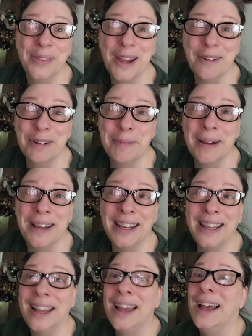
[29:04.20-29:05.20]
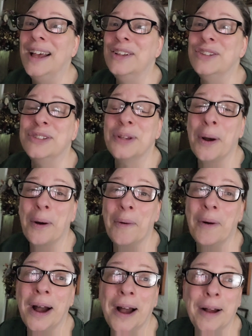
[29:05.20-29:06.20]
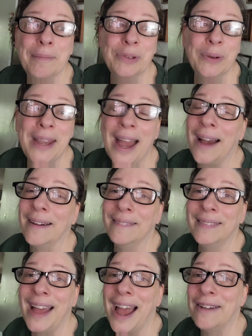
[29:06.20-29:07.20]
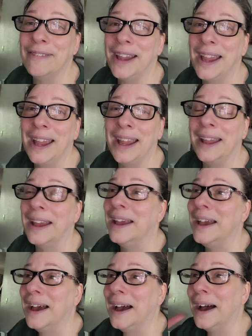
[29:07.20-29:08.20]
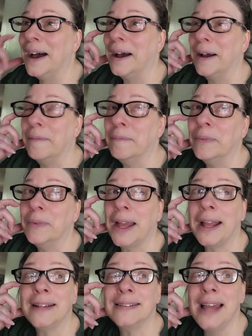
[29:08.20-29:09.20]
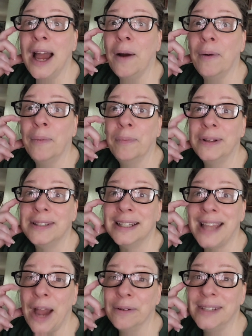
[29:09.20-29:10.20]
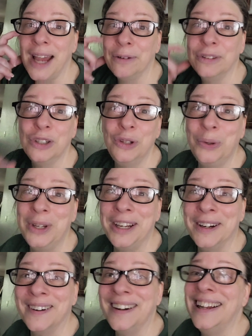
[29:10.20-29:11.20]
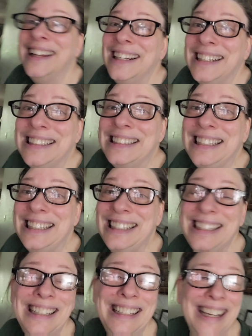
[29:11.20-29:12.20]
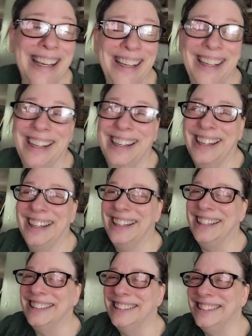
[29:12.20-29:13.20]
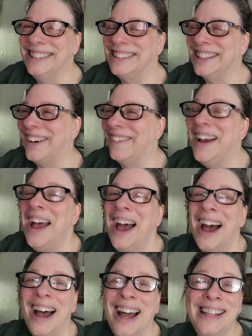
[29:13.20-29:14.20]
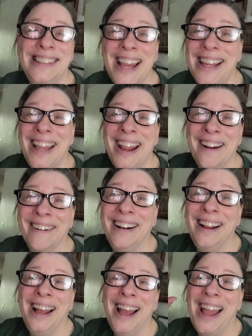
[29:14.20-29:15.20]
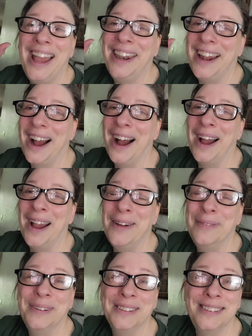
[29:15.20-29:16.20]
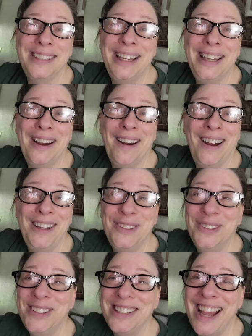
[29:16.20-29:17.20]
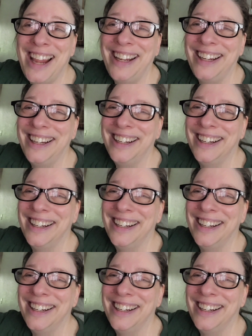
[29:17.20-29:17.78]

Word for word: with everybody. So, um, so yeah, have a, um, I guess now it's the countdown to New Year. Yee! So, uh, take care, and I will see you on Tuesday.